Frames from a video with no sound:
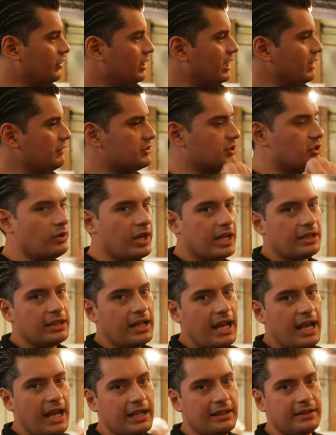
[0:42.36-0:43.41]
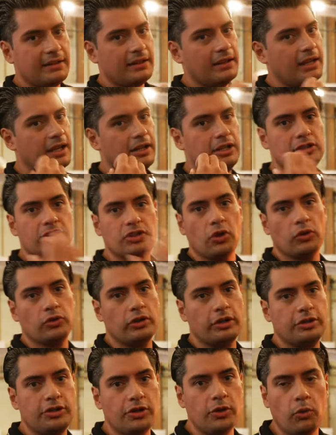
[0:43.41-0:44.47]
Gives great light and a
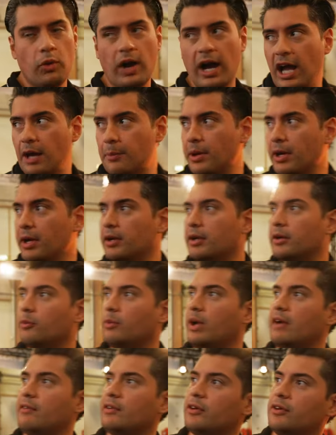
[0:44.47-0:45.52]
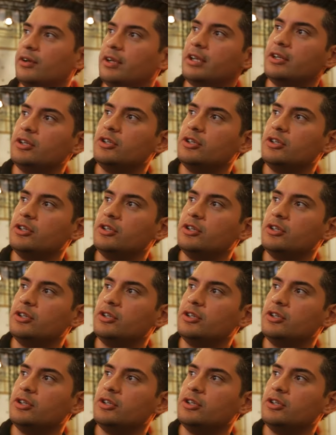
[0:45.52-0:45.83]
totally new vibe. We have it on the